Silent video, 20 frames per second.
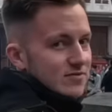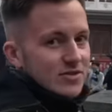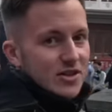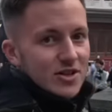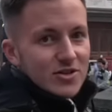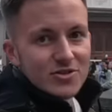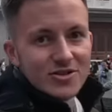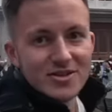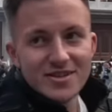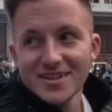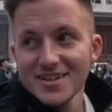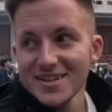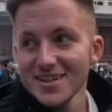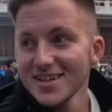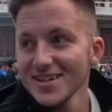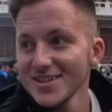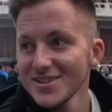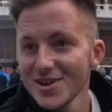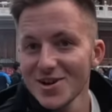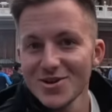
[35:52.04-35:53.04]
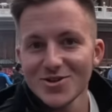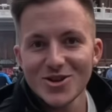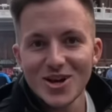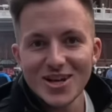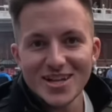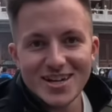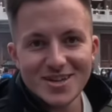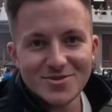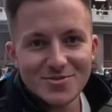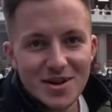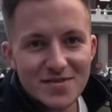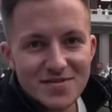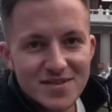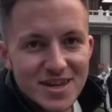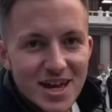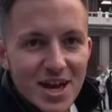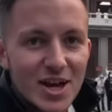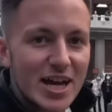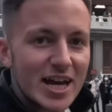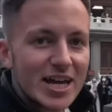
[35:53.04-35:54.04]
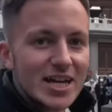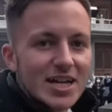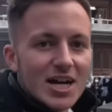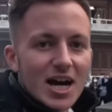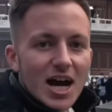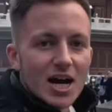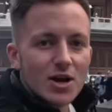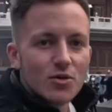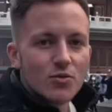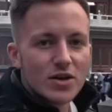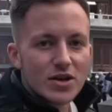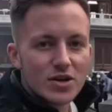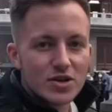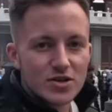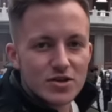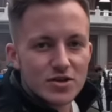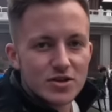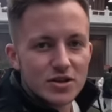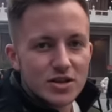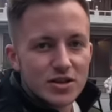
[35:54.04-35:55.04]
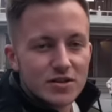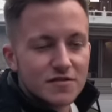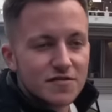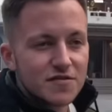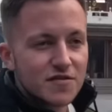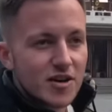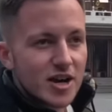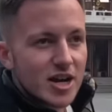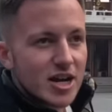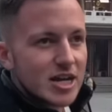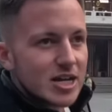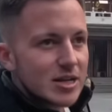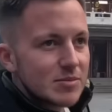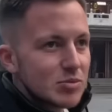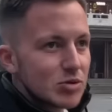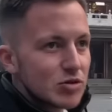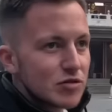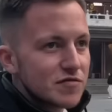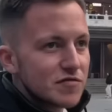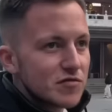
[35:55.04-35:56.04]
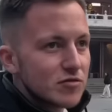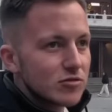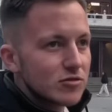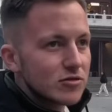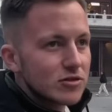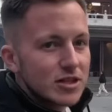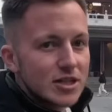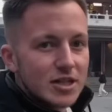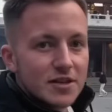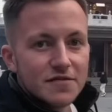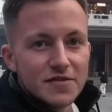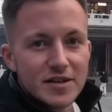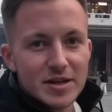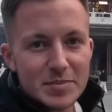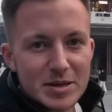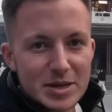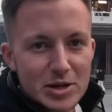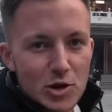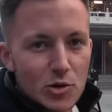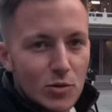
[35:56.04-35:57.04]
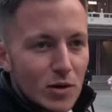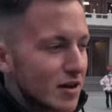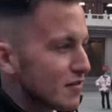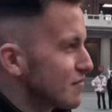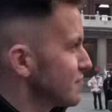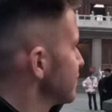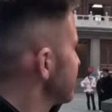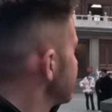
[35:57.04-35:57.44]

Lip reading: No Chinese wife today. Okay. I wish for a beautiful Filipino wife.